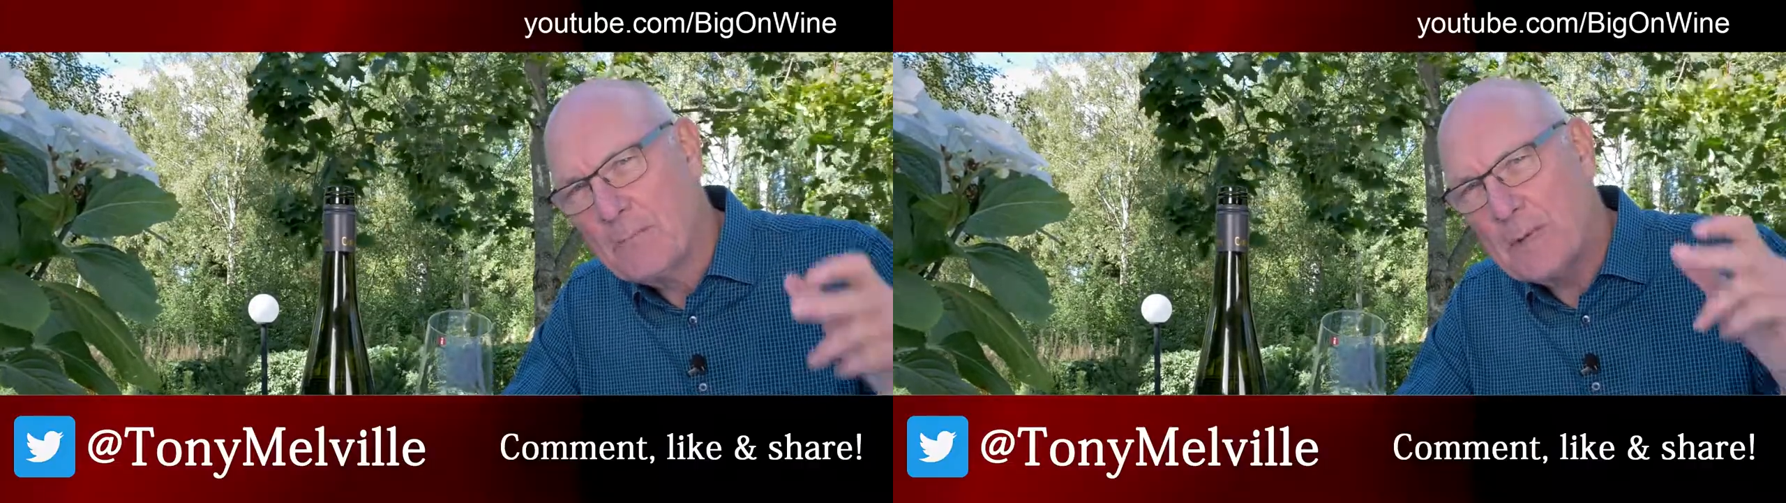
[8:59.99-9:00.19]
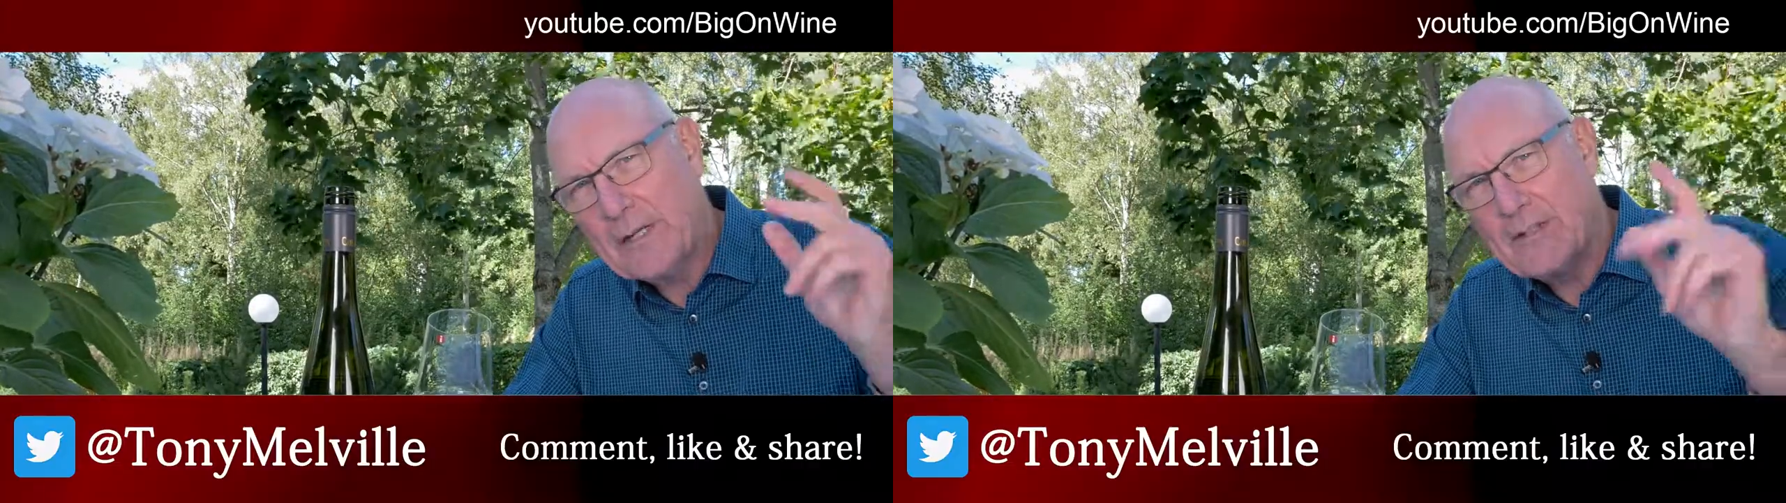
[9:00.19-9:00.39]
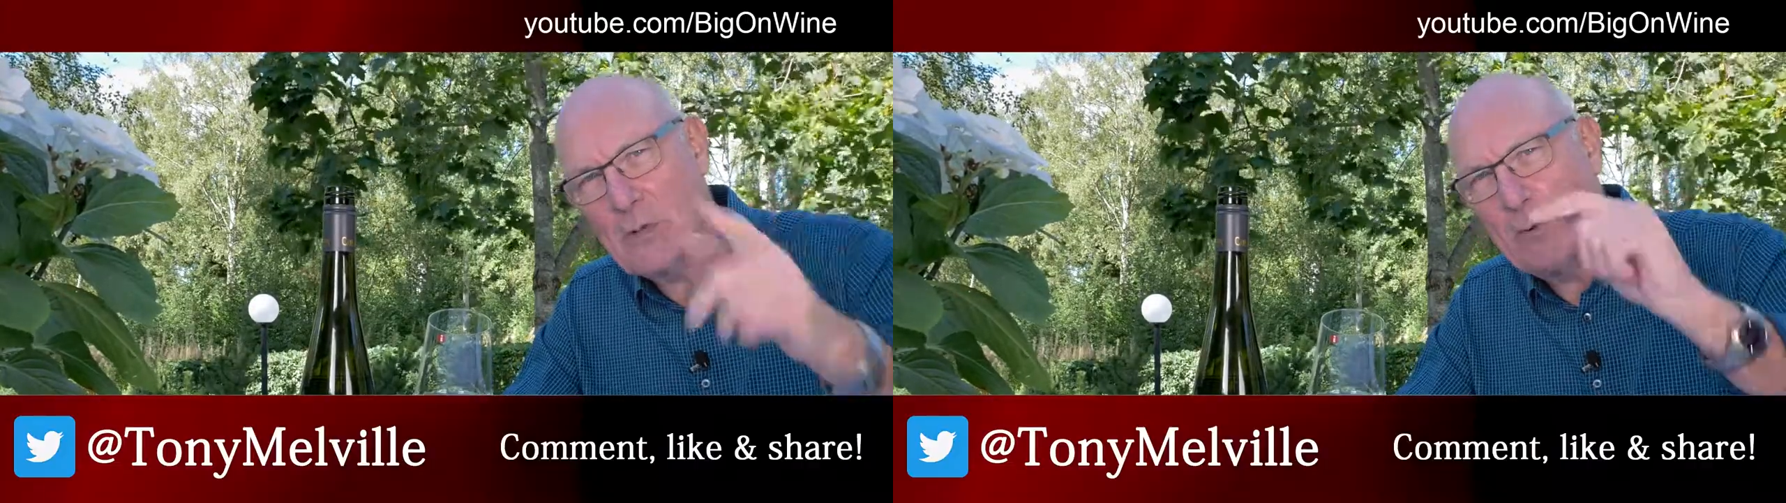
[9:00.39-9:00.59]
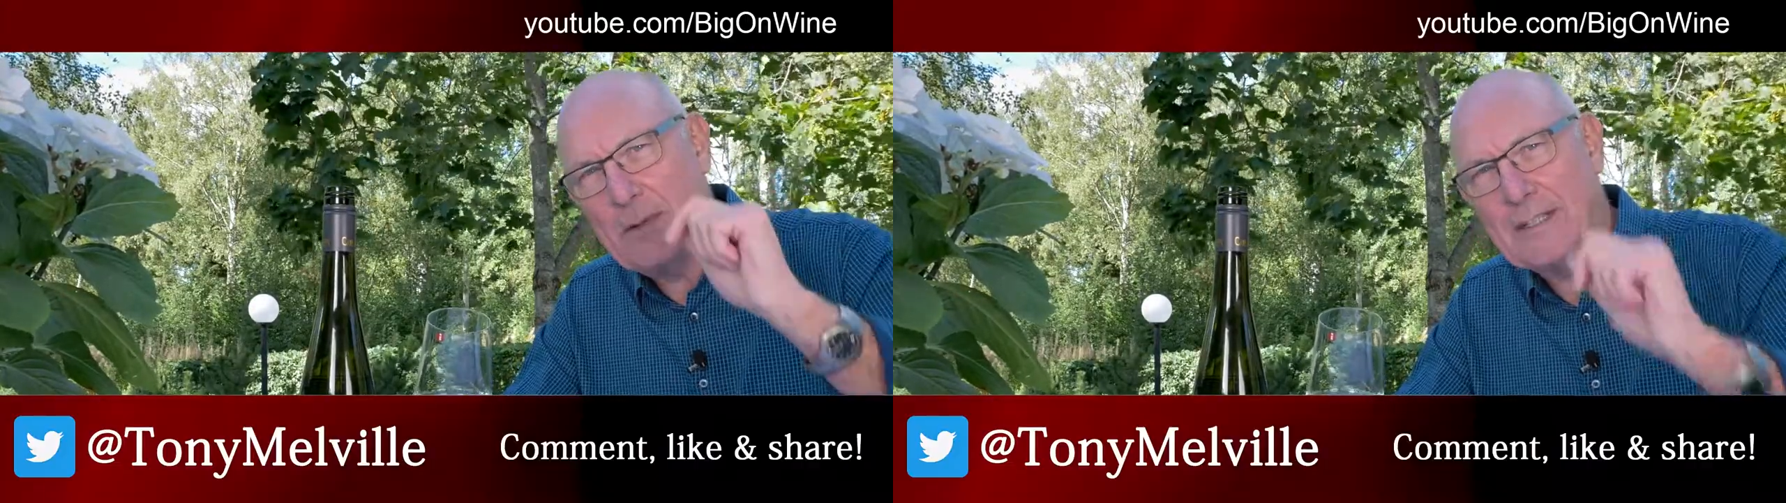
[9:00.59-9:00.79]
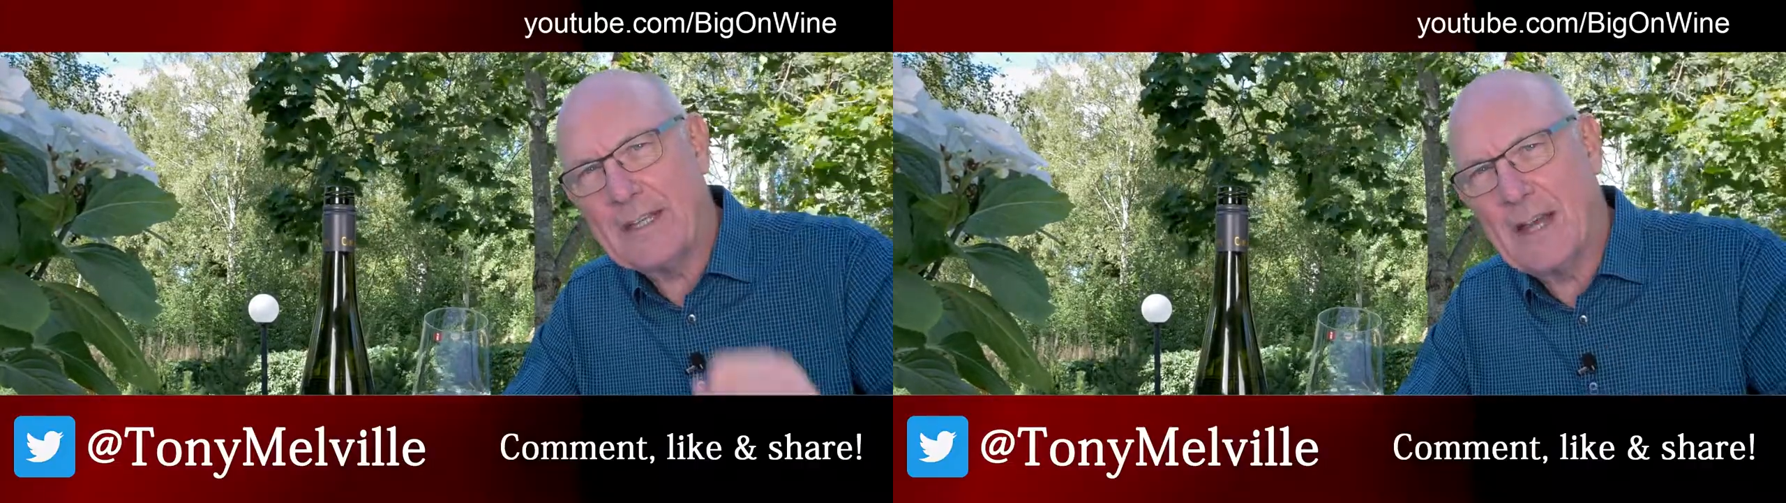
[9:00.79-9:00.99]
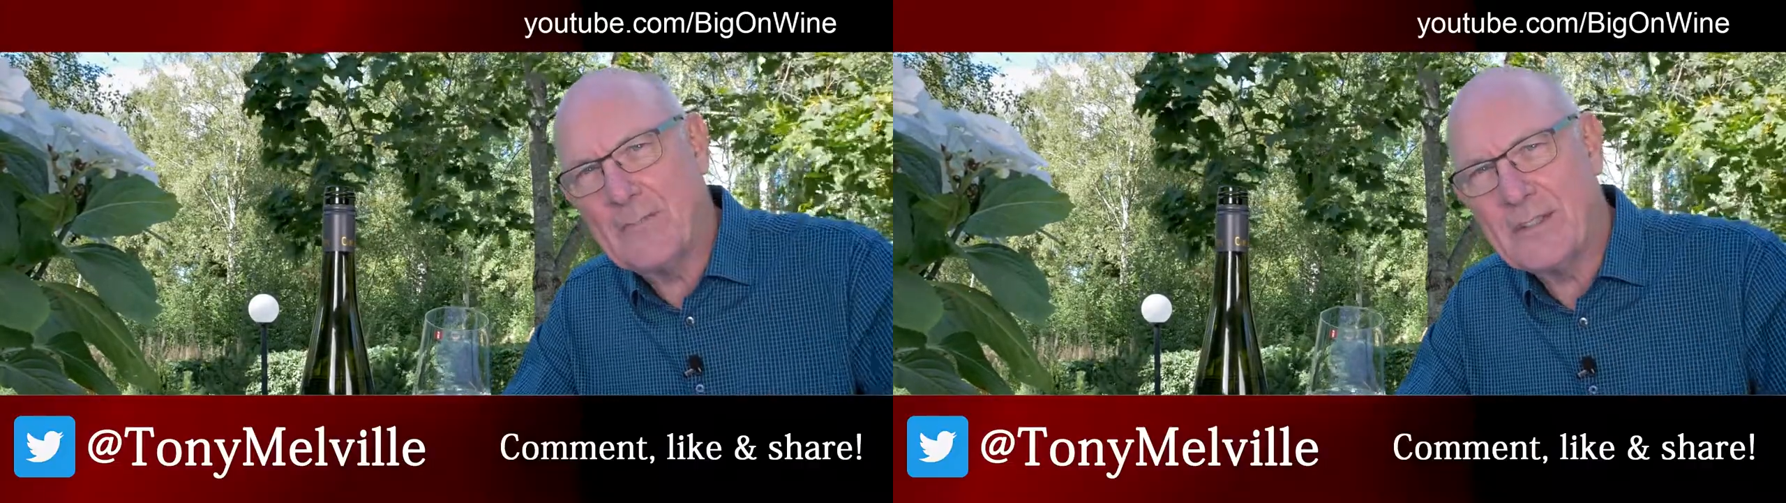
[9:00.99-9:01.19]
but until we meet again,